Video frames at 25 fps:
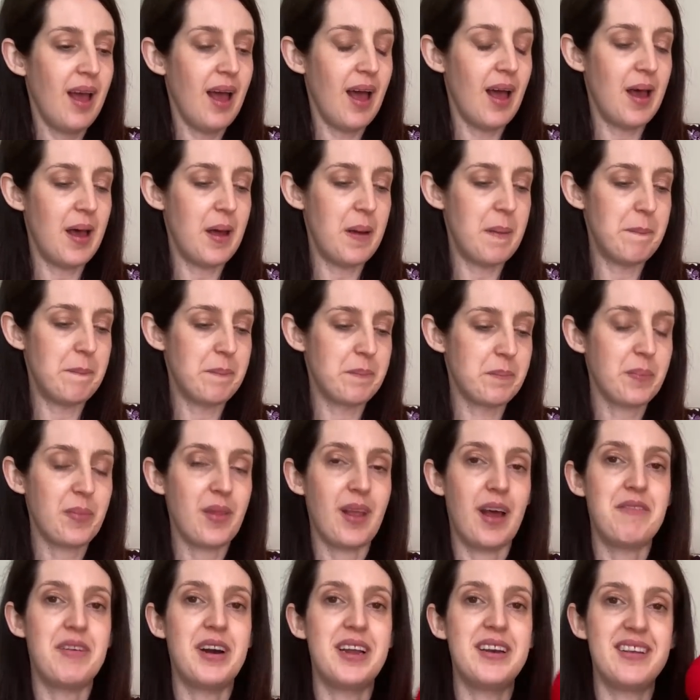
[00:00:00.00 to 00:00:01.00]
um,
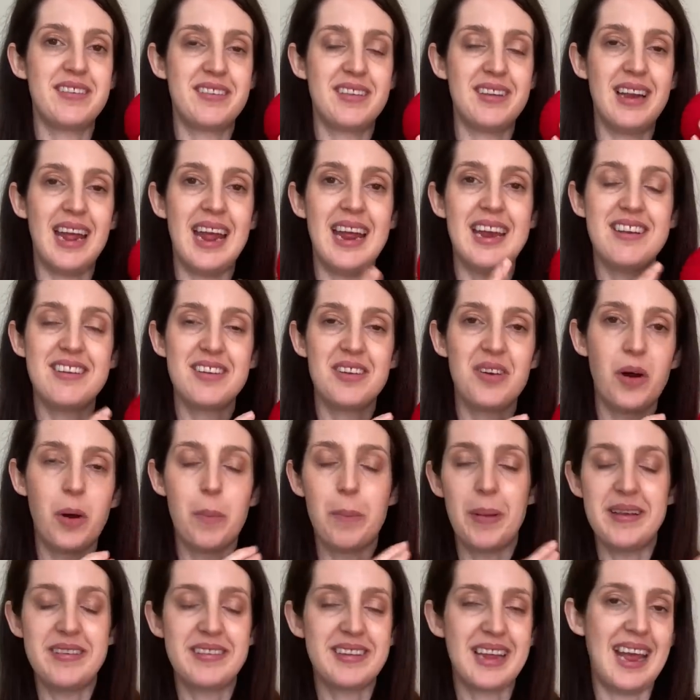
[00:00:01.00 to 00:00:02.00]
I find doesn't itch on
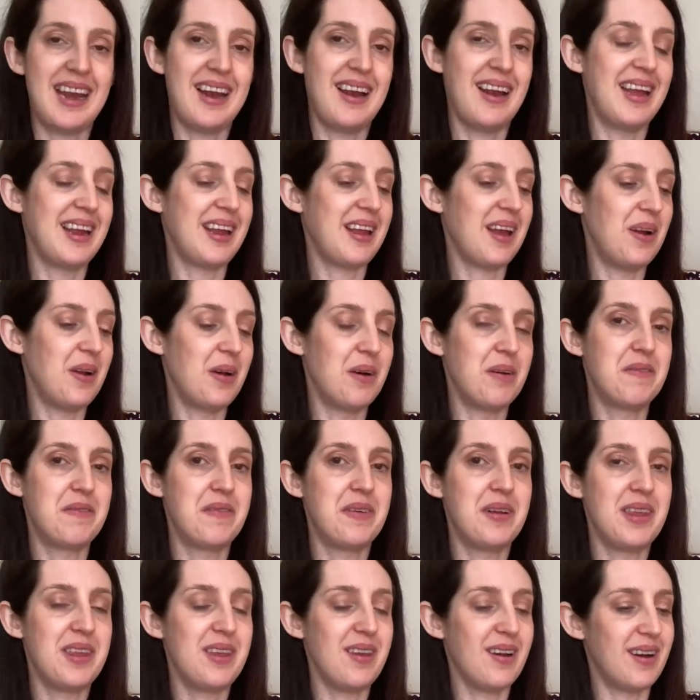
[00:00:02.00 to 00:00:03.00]
my skin like a lot
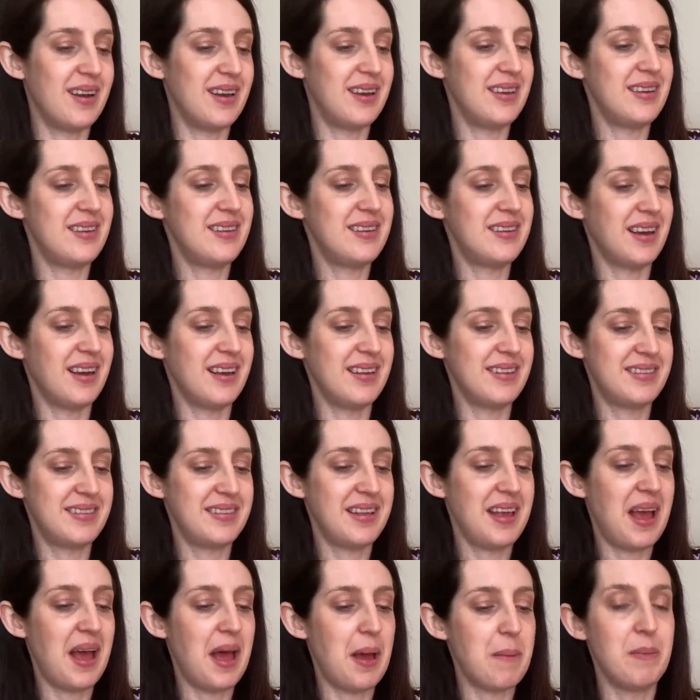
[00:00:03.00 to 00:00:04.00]
of yarn
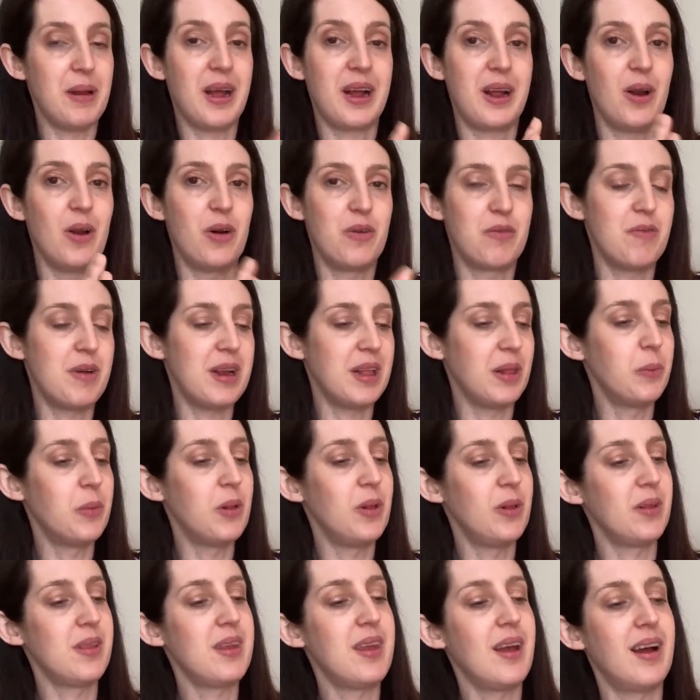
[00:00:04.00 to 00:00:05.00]
does, um, like a lot of real
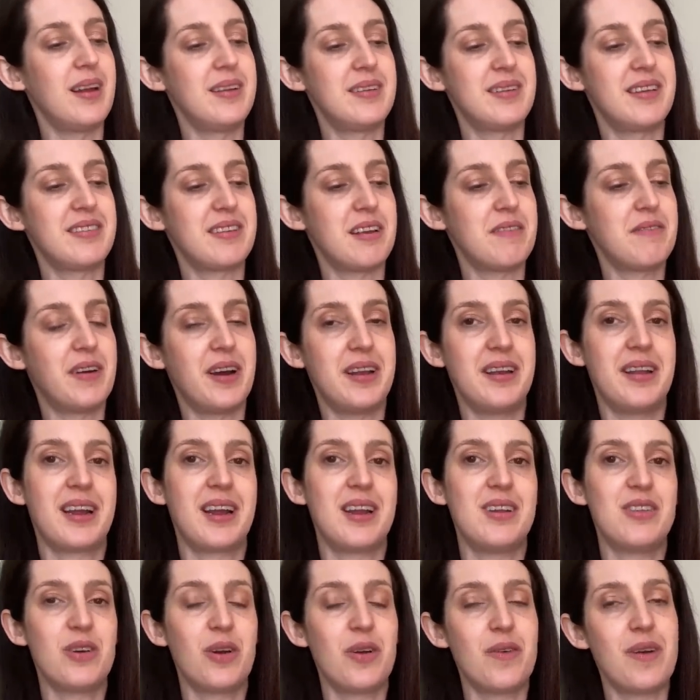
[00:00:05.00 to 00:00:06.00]
wool yarn does. I find I
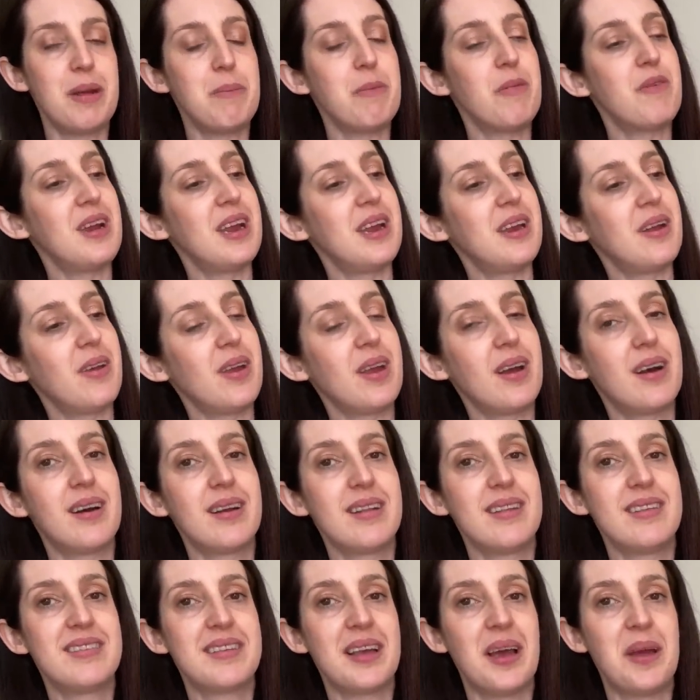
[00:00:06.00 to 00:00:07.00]
can tolerate merino
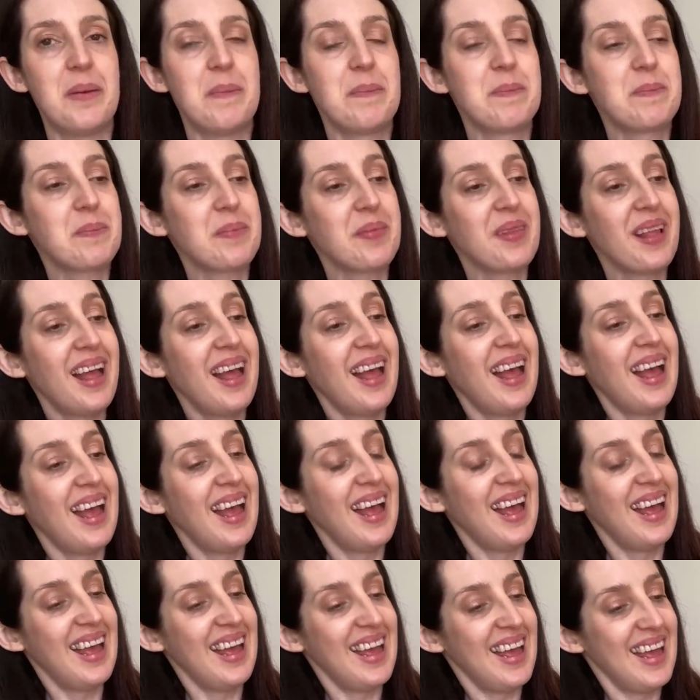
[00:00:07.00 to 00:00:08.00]
yarn. So
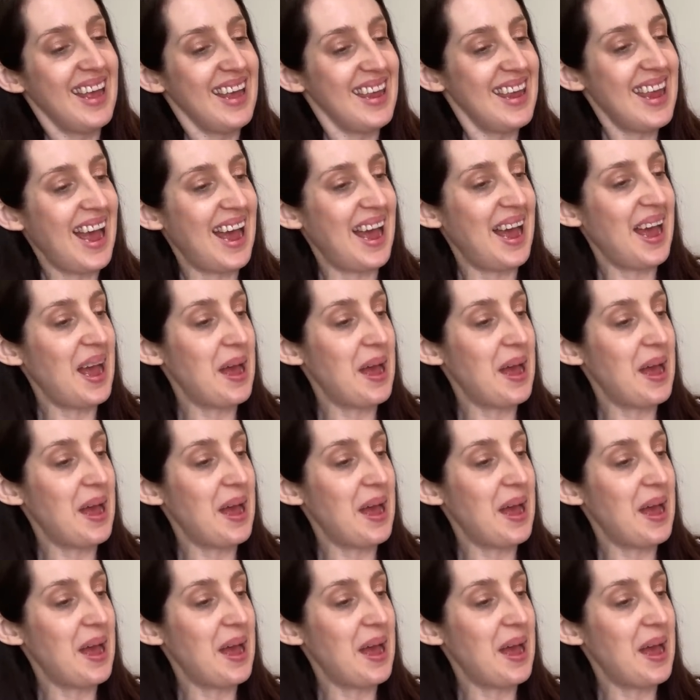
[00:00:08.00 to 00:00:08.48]
yeah,